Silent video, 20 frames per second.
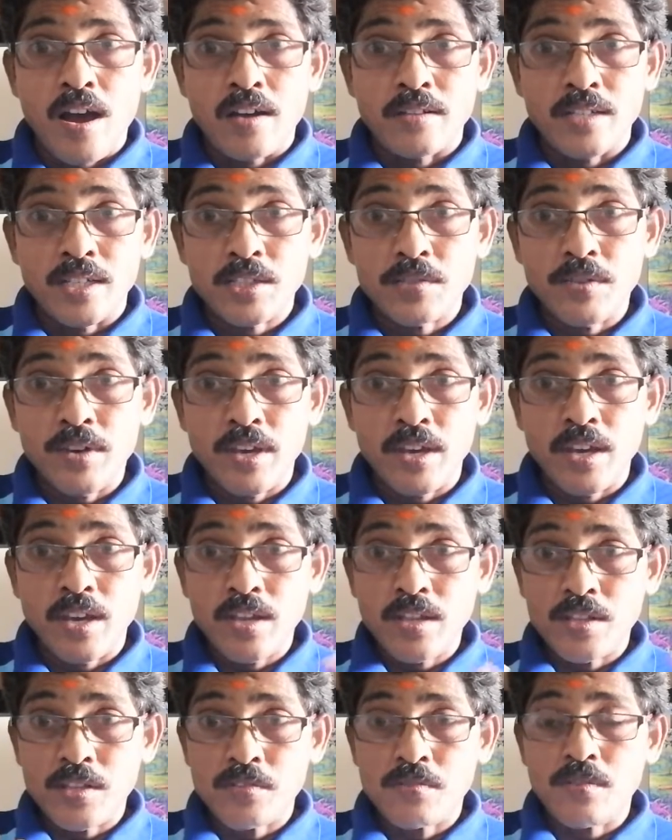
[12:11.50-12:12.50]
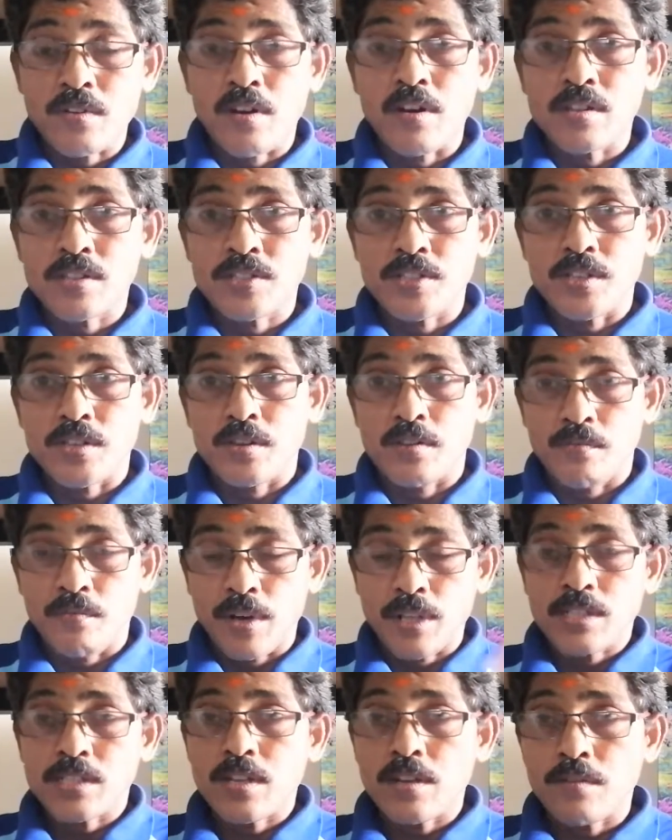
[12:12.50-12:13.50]
that's why this one all see
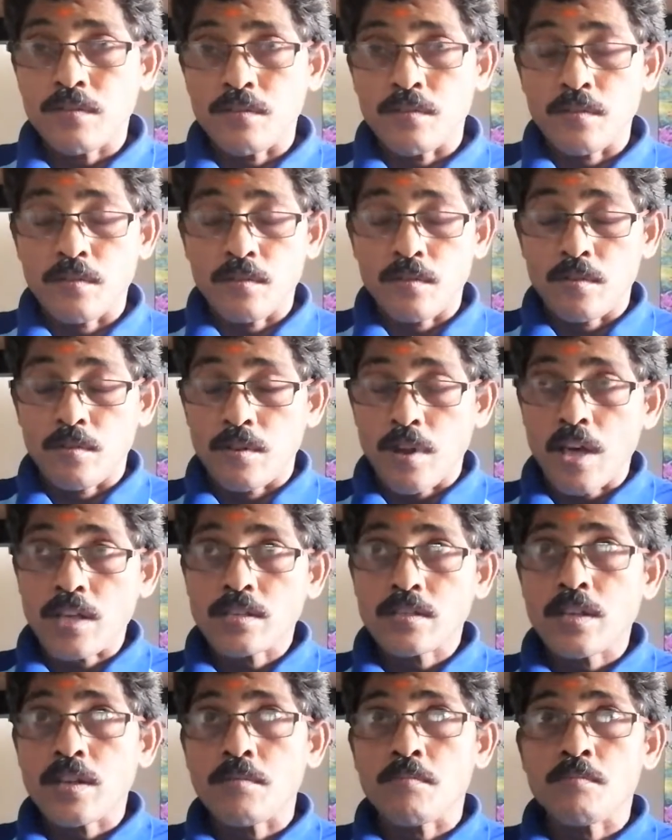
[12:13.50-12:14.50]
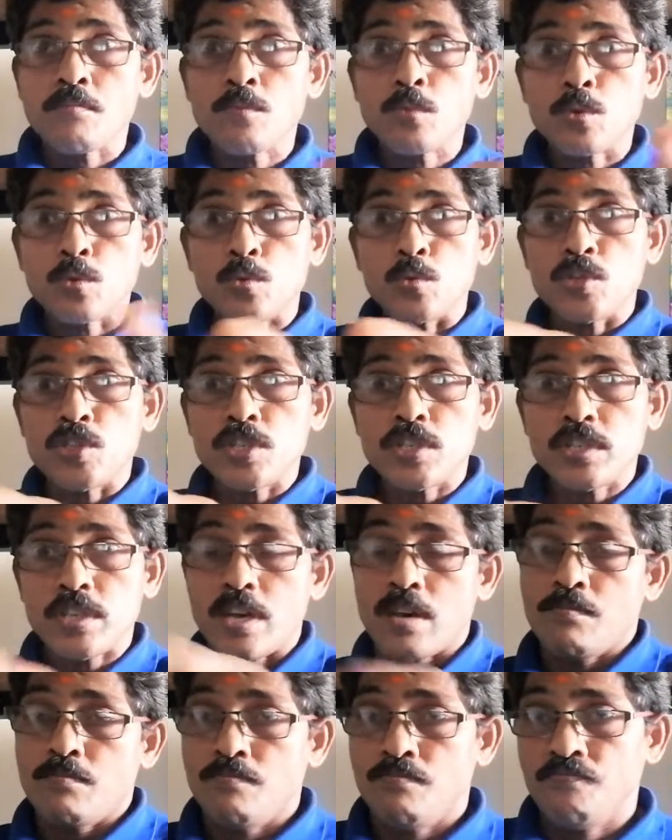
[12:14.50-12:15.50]
first time last time 2G
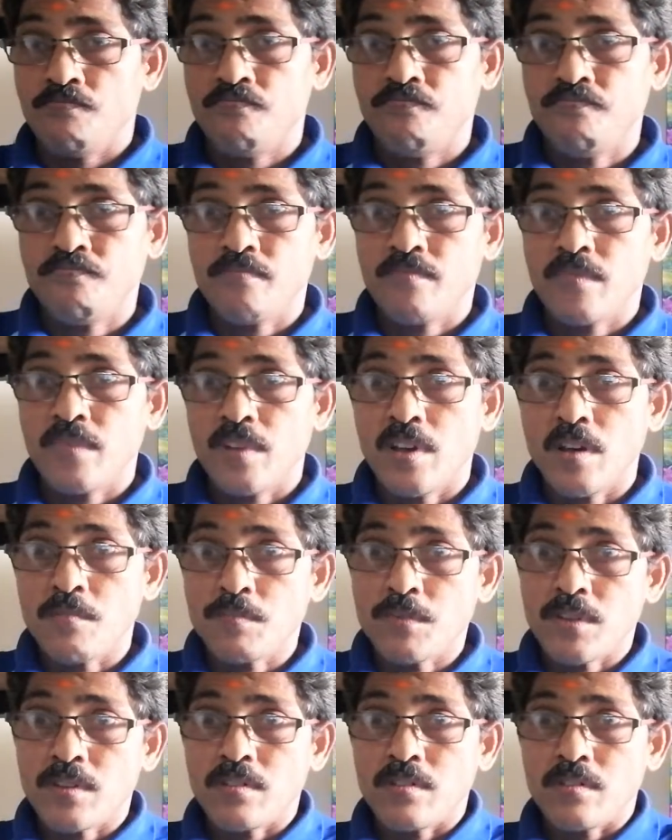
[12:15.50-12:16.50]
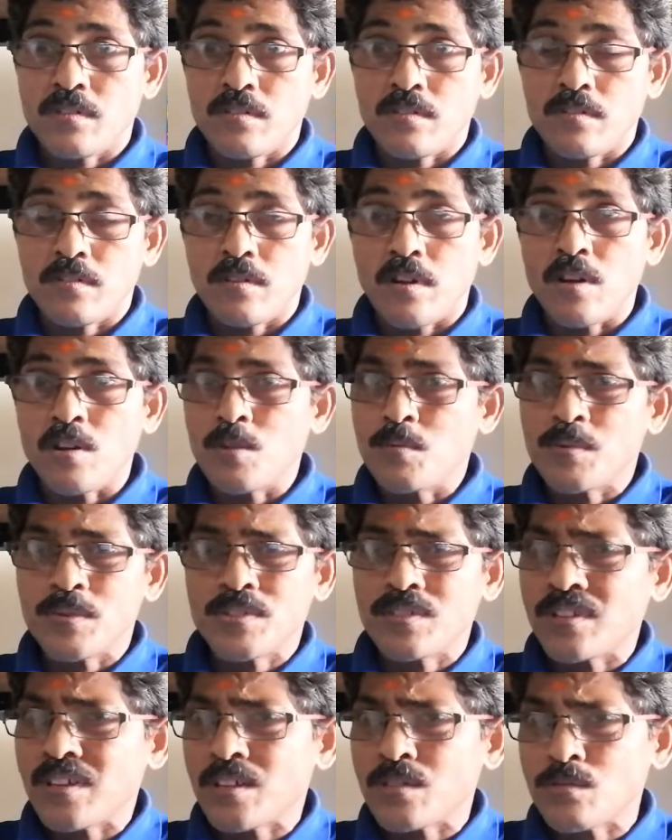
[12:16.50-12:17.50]
scam after Lalu
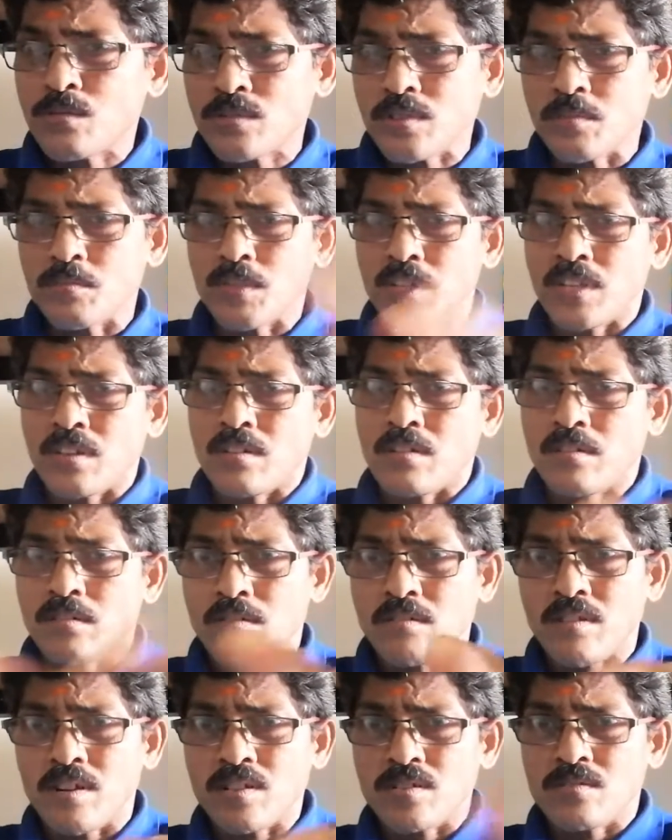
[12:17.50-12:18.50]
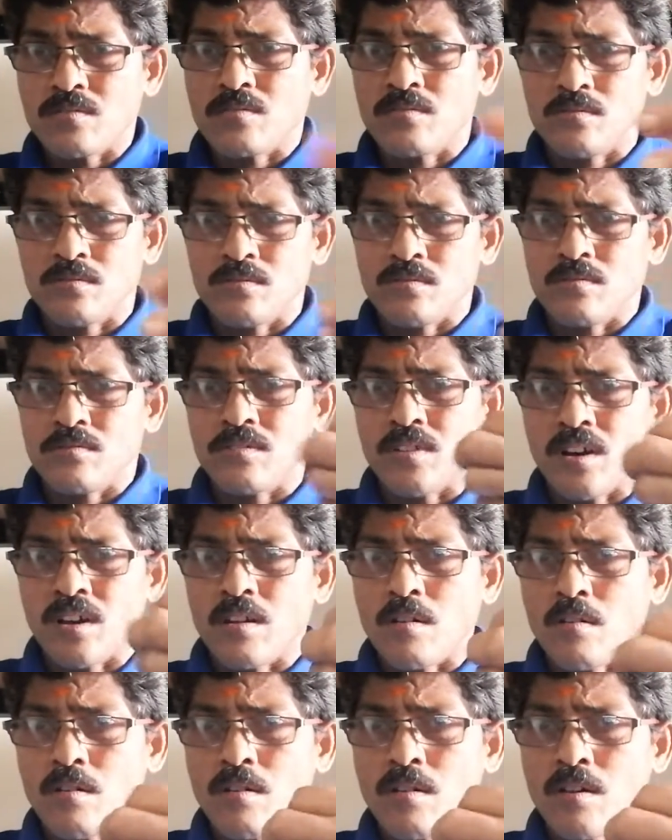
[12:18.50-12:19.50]
Prasad or something, grass
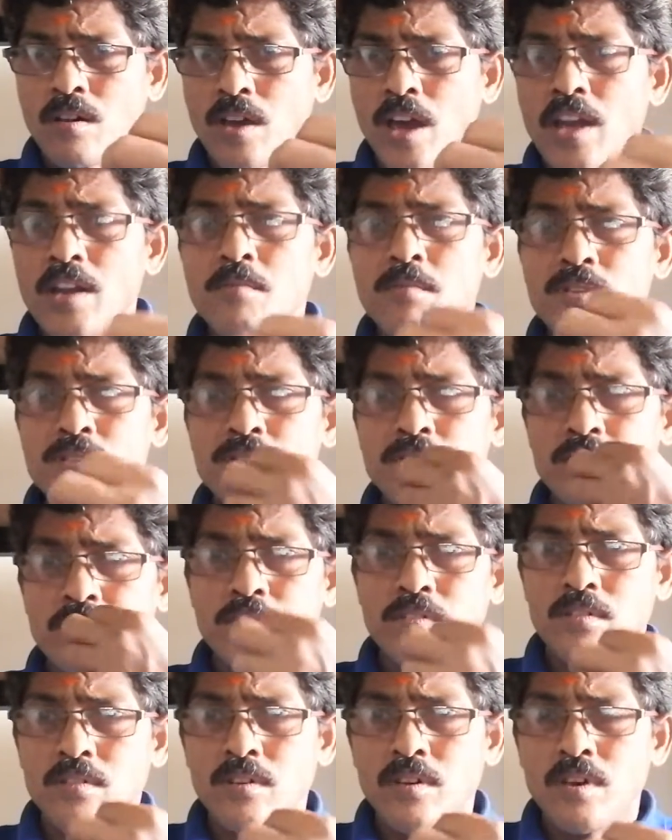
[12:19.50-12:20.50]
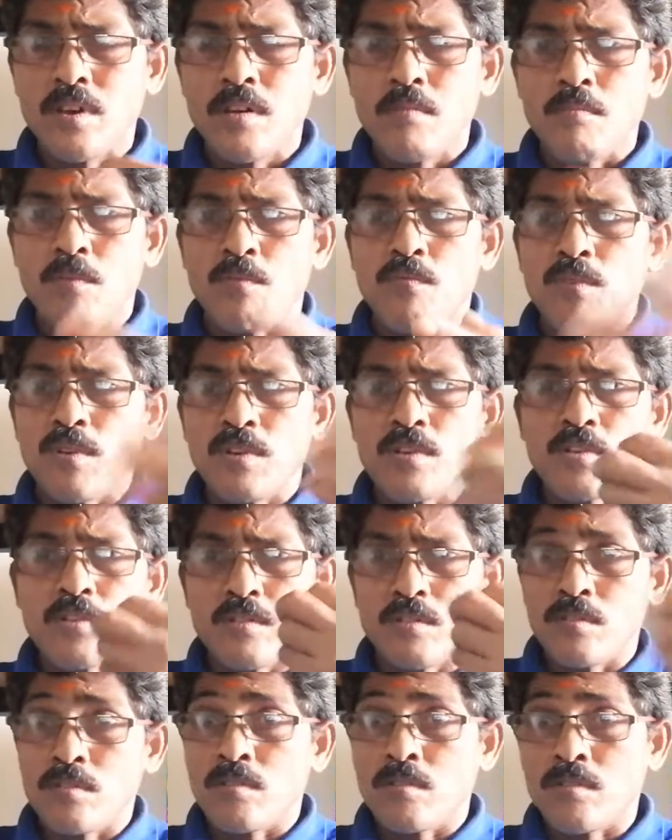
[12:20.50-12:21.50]
dana animals
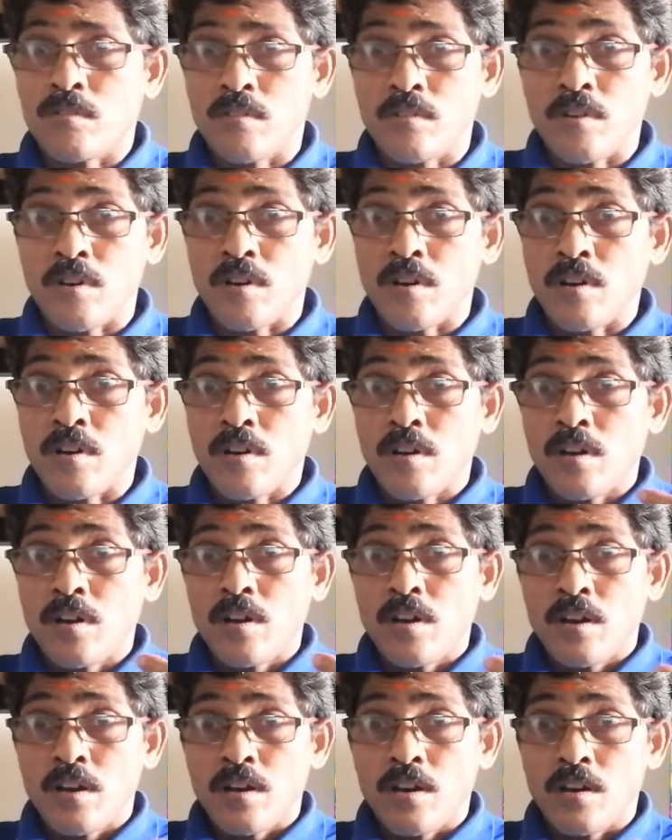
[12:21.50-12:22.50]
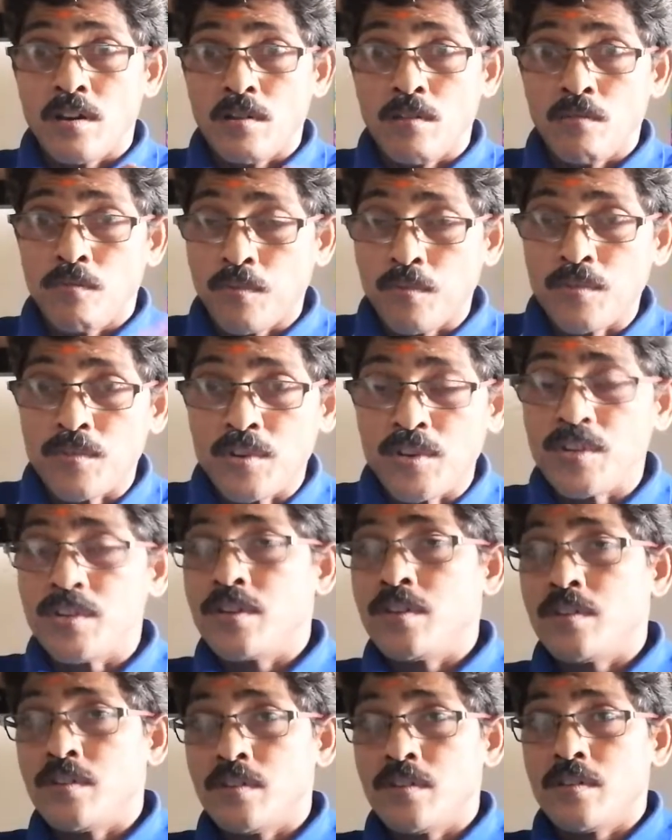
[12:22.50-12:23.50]
buffalo food
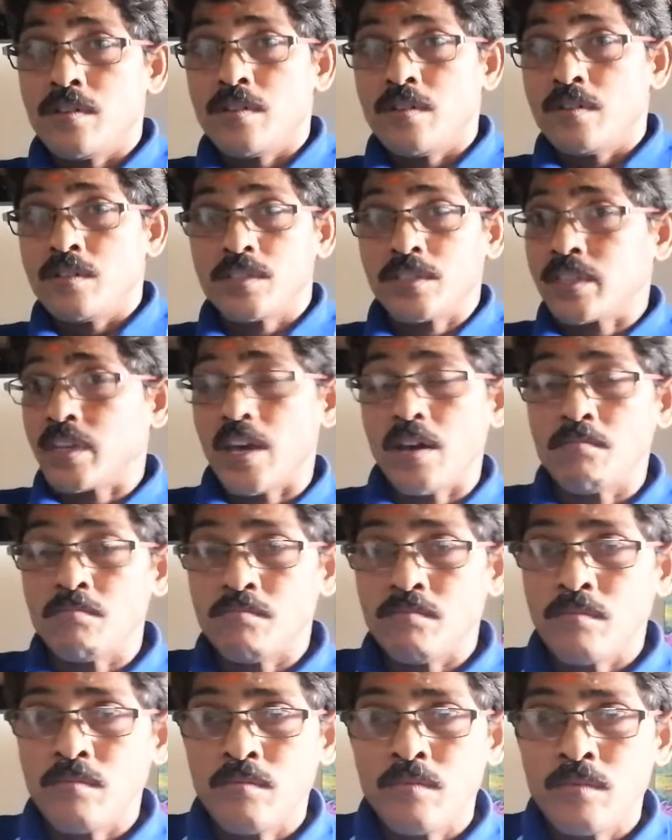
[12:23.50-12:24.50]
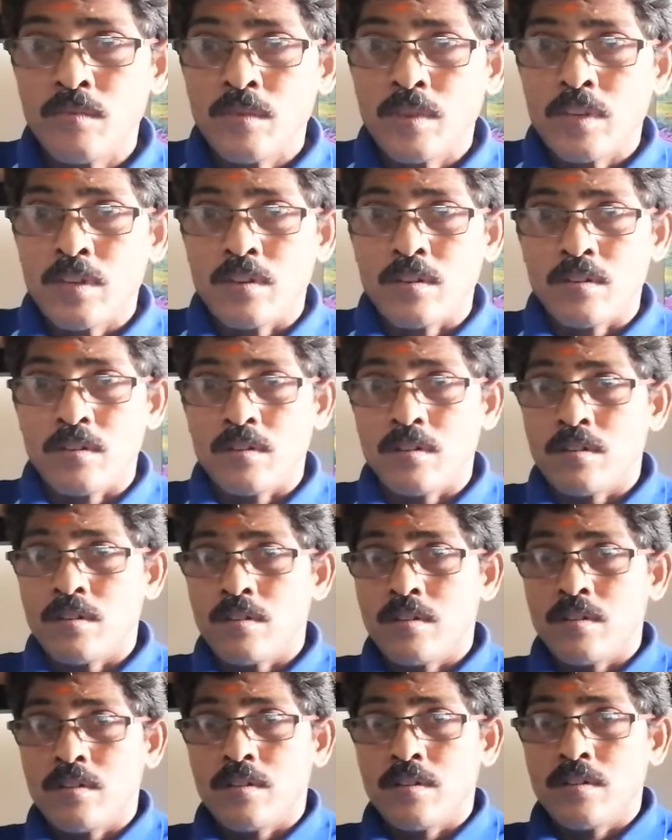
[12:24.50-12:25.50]
scam
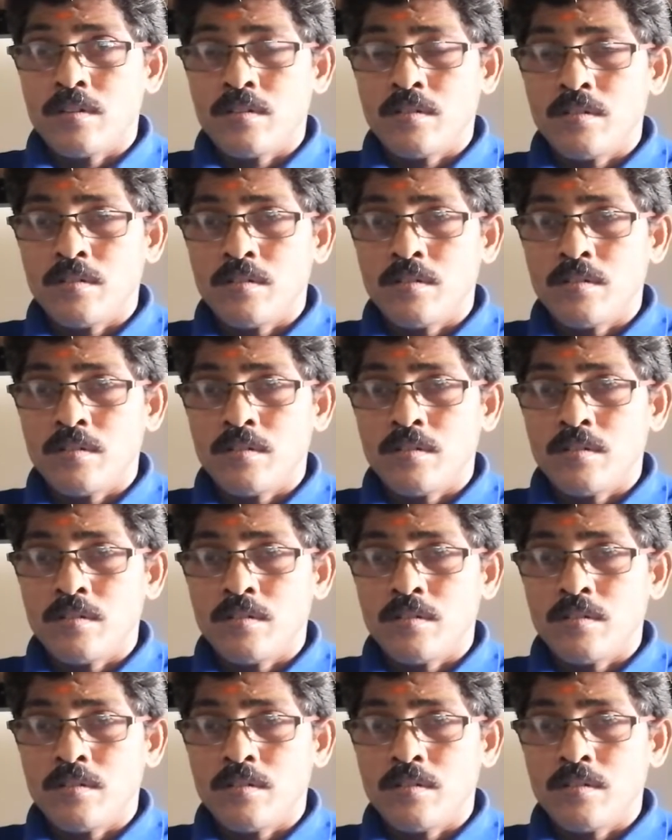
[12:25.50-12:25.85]
and